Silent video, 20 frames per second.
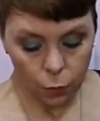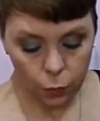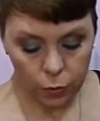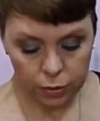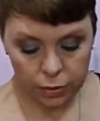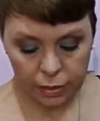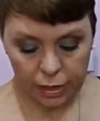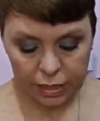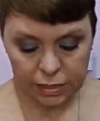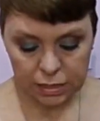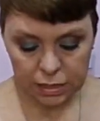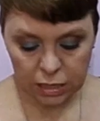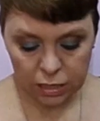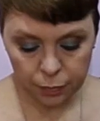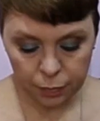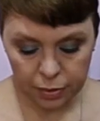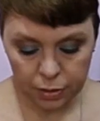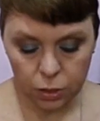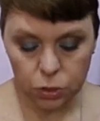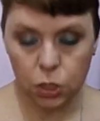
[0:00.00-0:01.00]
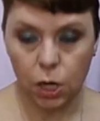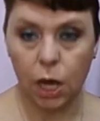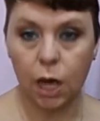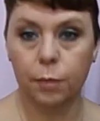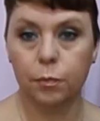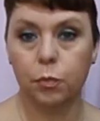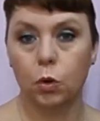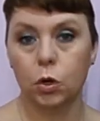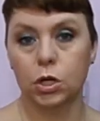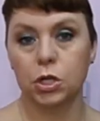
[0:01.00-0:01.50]
that's going to be the
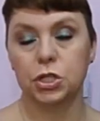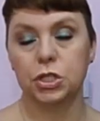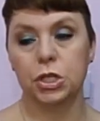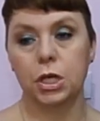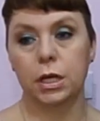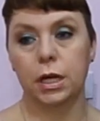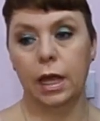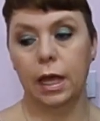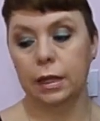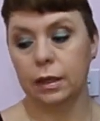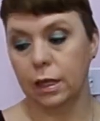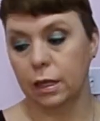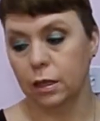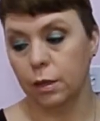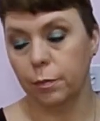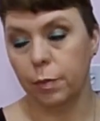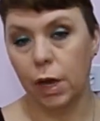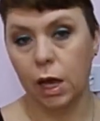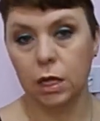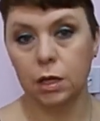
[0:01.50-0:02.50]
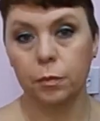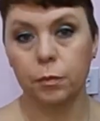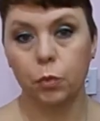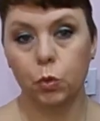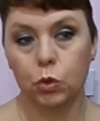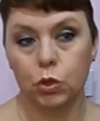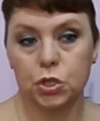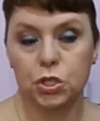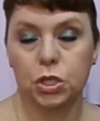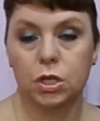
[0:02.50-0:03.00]
top portion, and then the bottom
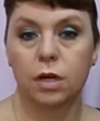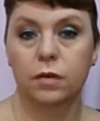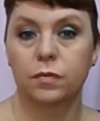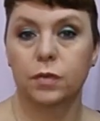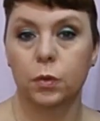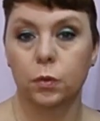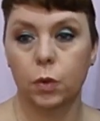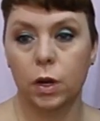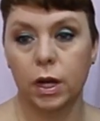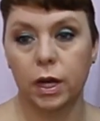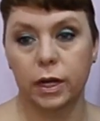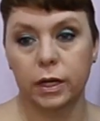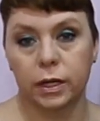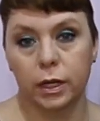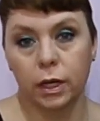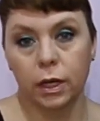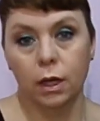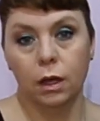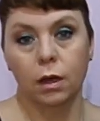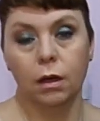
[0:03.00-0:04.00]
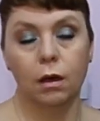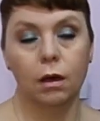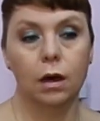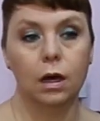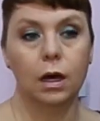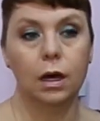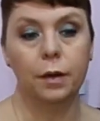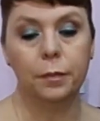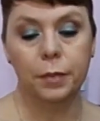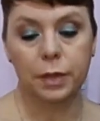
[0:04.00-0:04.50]
portion of the rug
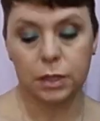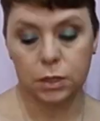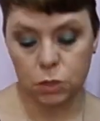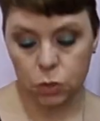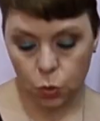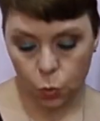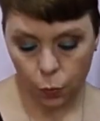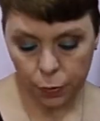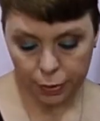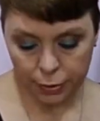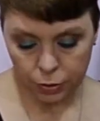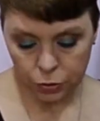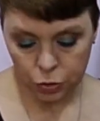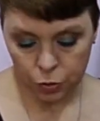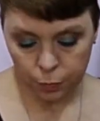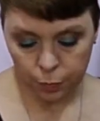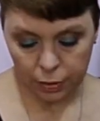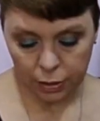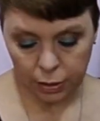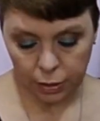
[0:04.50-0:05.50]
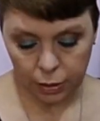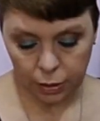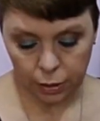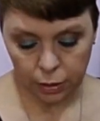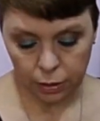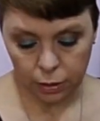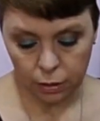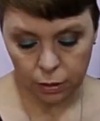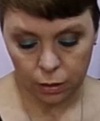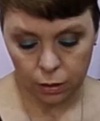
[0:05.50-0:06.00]
is going to
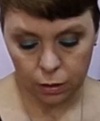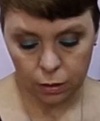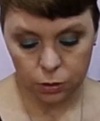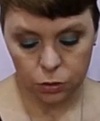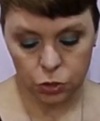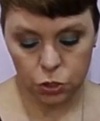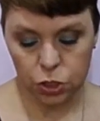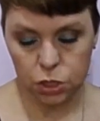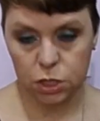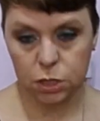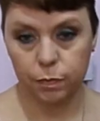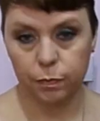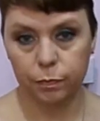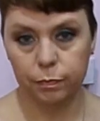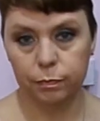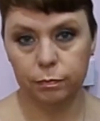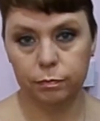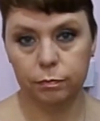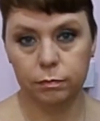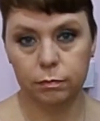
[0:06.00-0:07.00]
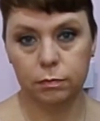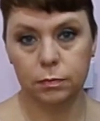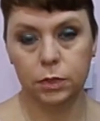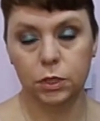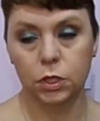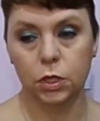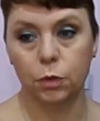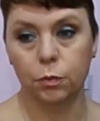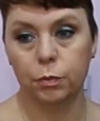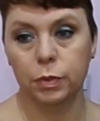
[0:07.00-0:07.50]
be just, you
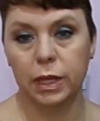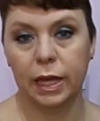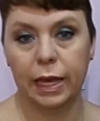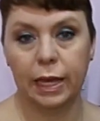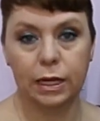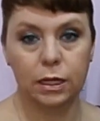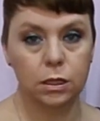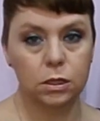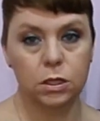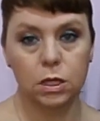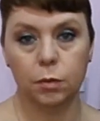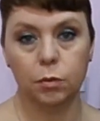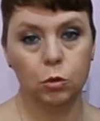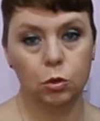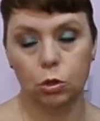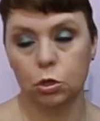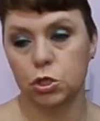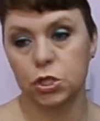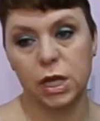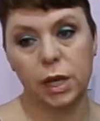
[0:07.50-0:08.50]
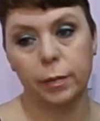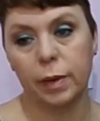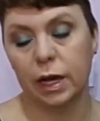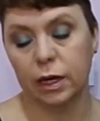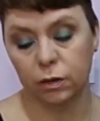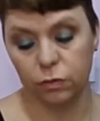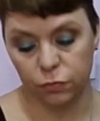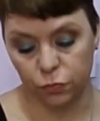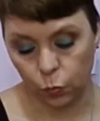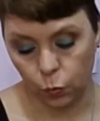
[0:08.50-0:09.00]
know, plain double crochet back
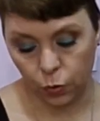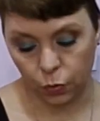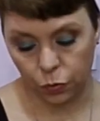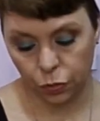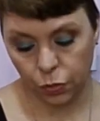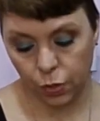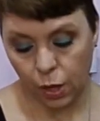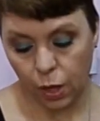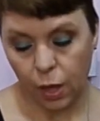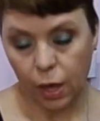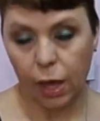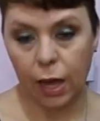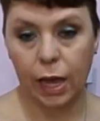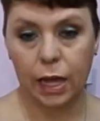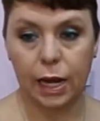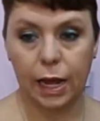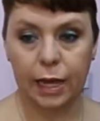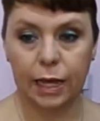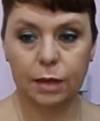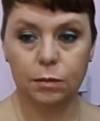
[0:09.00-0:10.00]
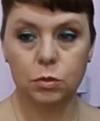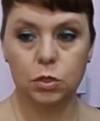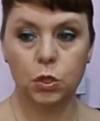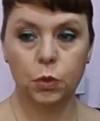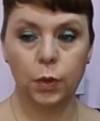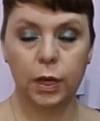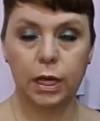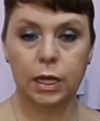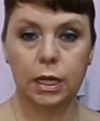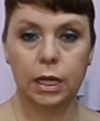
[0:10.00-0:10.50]
and forth. And I am
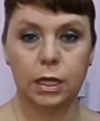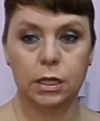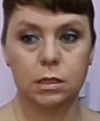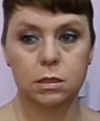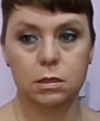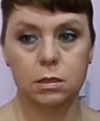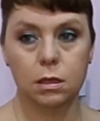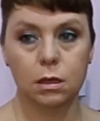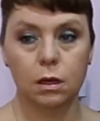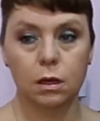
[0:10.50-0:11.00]
doing it